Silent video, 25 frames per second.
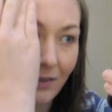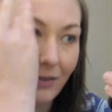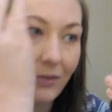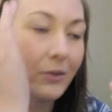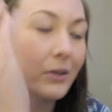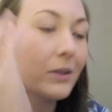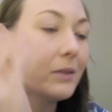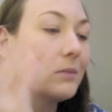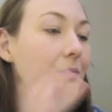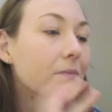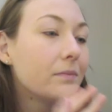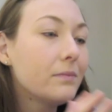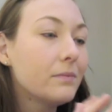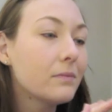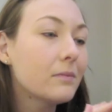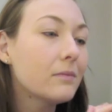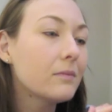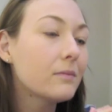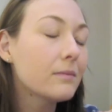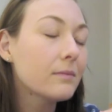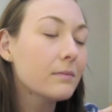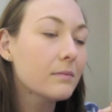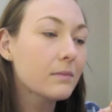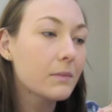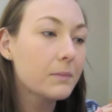do it.
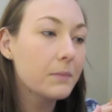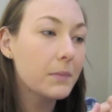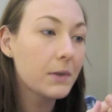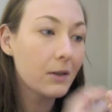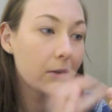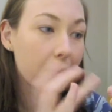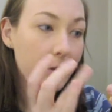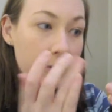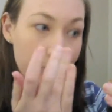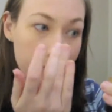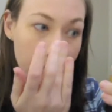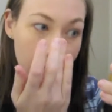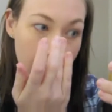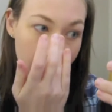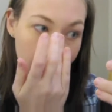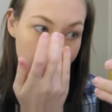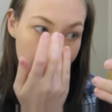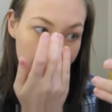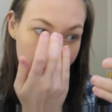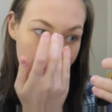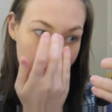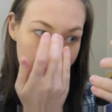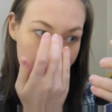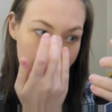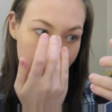A bit on the
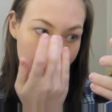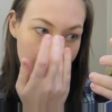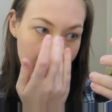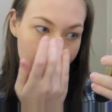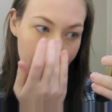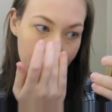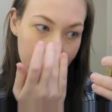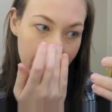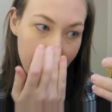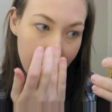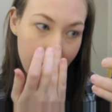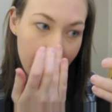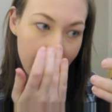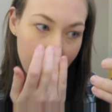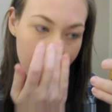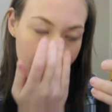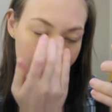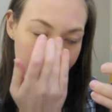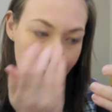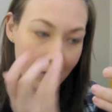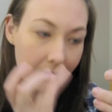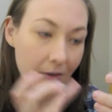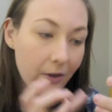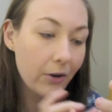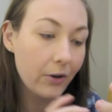forehead, tiny bit on
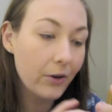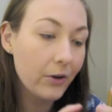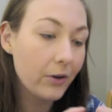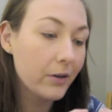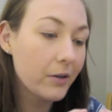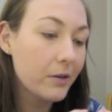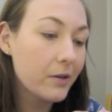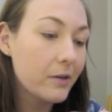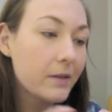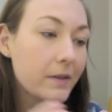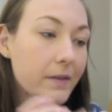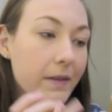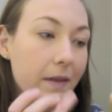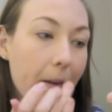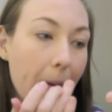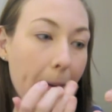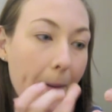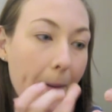the nose,